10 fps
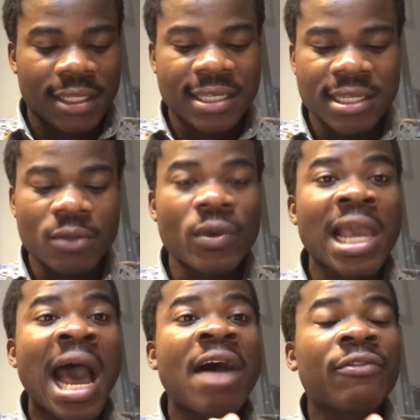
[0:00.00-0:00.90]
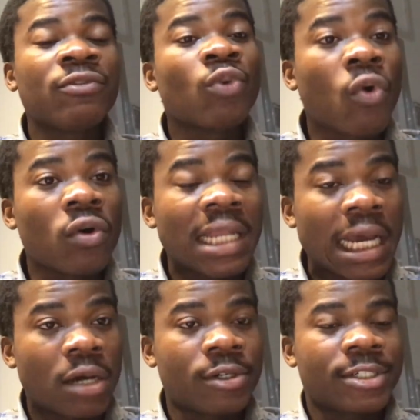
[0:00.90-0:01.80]
They said, we have no other
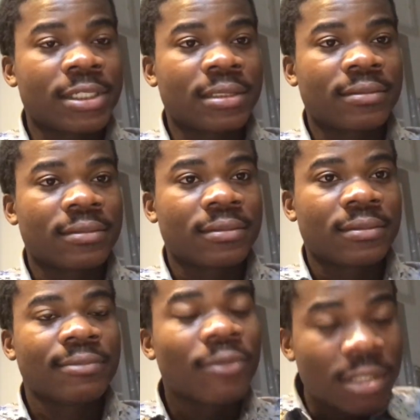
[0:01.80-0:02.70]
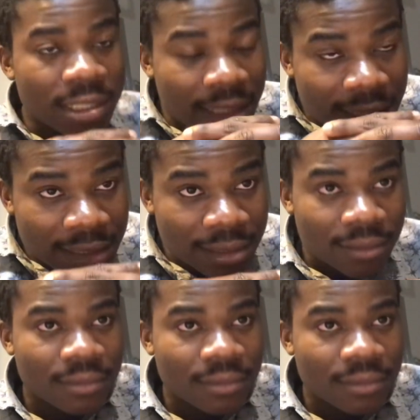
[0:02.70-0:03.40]
country but this.